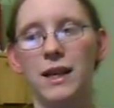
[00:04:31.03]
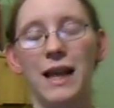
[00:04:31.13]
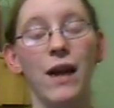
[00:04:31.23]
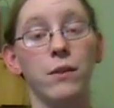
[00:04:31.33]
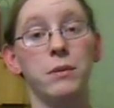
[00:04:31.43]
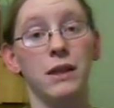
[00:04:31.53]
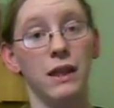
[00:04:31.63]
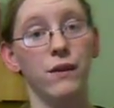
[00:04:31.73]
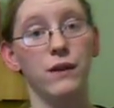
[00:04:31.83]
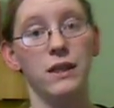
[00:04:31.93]
that allow them to
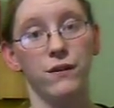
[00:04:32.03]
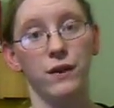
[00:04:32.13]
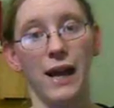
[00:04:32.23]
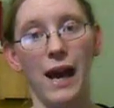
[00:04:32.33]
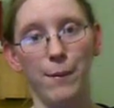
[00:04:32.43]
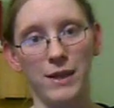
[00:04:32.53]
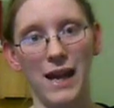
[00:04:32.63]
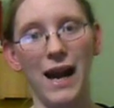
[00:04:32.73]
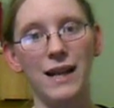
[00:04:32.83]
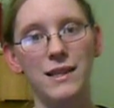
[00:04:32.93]
live in different
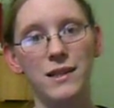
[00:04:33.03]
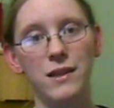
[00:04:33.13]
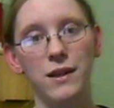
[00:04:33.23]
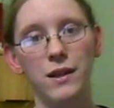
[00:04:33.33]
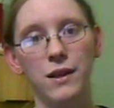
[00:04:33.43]
habitats.